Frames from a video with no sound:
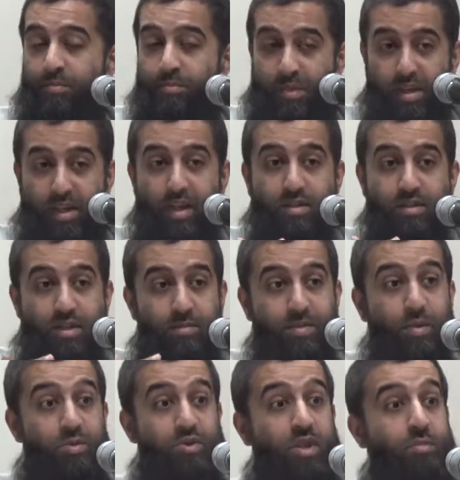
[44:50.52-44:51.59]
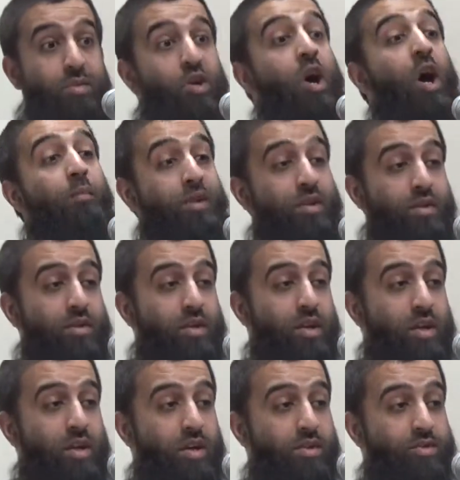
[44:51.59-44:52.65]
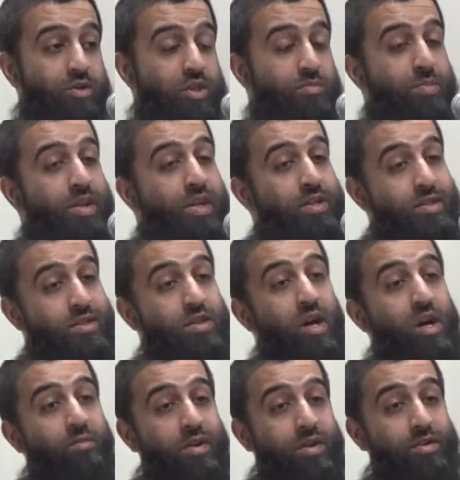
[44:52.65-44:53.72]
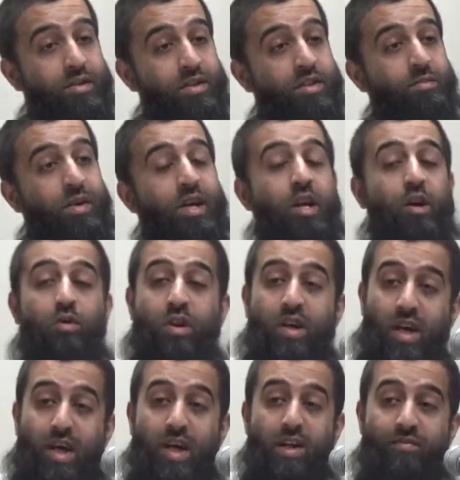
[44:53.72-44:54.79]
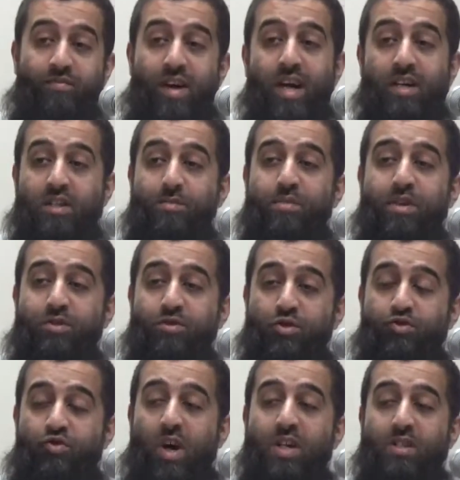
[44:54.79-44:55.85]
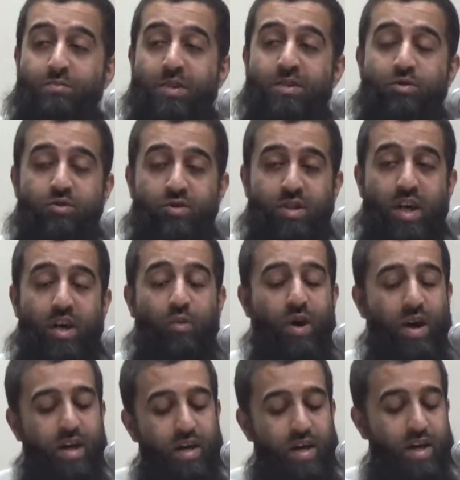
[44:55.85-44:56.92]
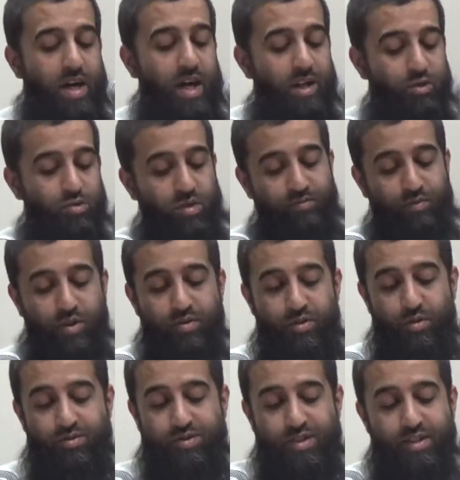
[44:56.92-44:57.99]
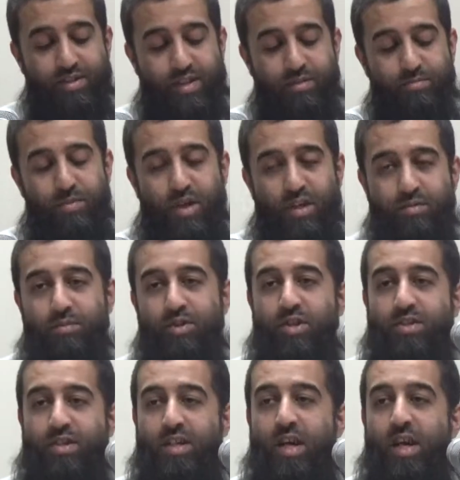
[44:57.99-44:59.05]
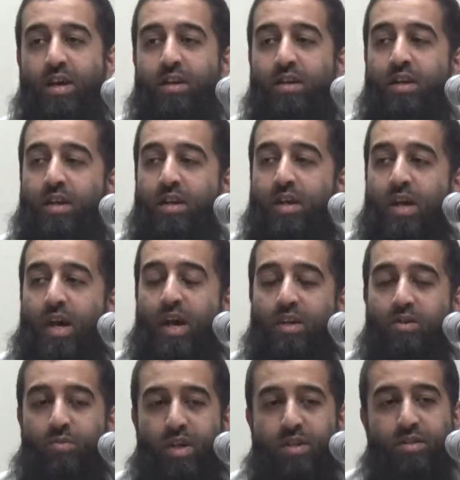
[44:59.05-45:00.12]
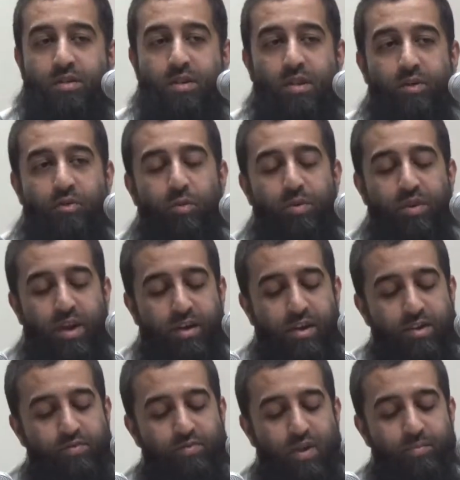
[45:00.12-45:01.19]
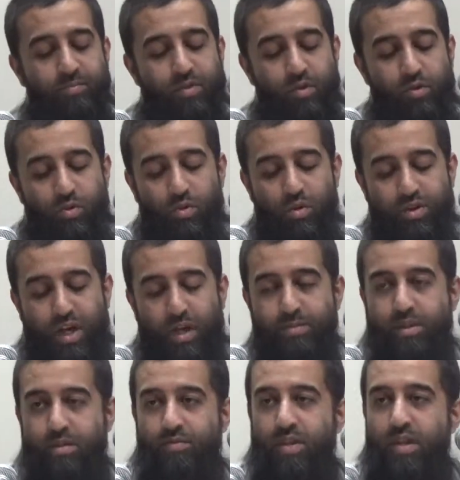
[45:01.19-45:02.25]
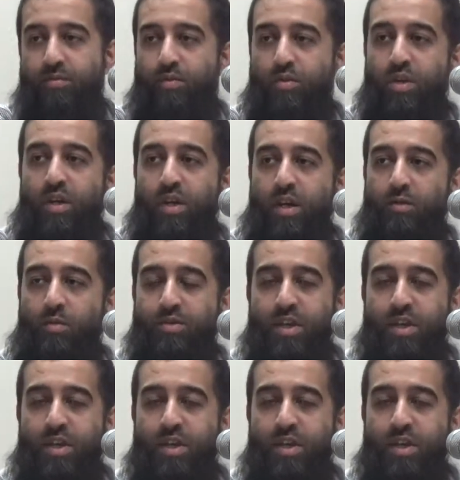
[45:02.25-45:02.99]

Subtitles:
Meaning it's something which is going to be common. So just because it's common doesn't make it okay. In fact, a person should try his best to stay away and to avoid those things as much as they can. And we ask Allah to protect us from all types of evil and all